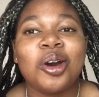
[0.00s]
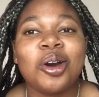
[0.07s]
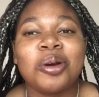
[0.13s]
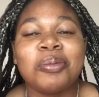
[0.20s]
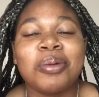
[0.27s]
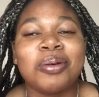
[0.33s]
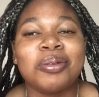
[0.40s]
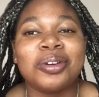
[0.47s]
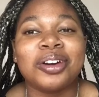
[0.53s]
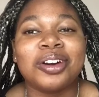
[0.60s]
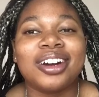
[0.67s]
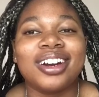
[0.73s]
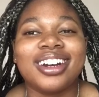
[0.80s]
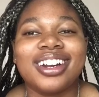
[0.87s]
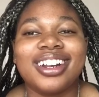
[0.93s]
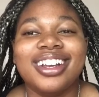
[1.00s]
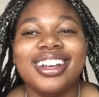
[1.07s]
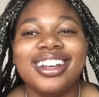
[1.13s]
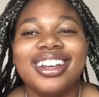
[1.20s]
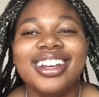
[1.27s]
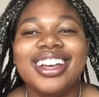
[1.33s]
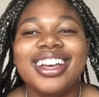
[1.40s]
Oh my word.
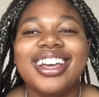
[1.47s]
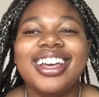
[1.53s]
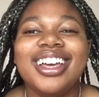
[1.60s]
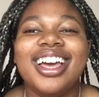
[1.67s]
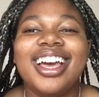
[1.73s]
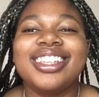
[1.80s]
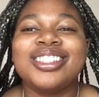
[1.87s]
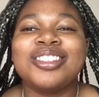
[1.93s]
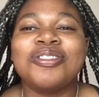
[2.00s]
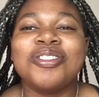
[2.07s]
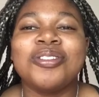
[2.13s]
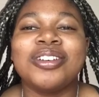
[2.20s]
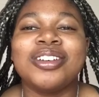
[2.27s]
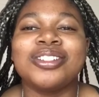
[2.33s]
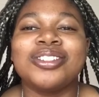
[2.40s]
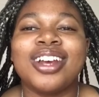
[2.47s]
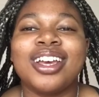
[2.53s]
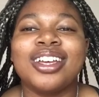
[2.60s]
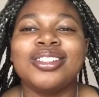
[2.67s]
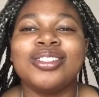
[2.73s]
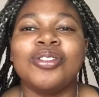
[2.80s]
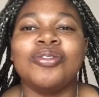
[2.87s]
As if he was
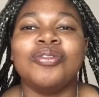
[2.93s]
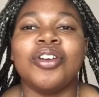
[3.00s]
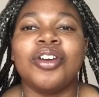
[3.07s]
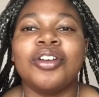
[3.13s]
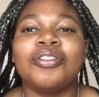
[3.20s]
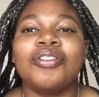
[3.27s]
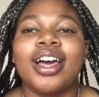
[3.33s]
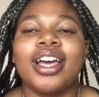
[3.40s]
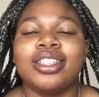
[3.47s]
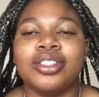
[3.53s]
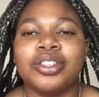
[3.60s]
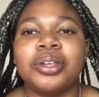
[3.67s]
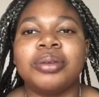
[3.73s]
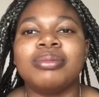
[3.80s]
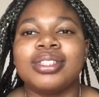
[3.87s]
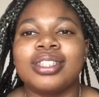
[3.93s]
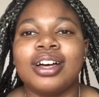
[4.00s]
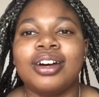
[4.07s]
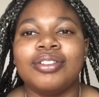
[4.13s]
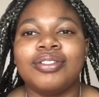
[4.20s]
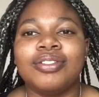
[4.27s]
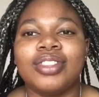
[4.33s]
trying to verify it to
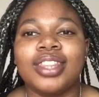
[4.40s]
himself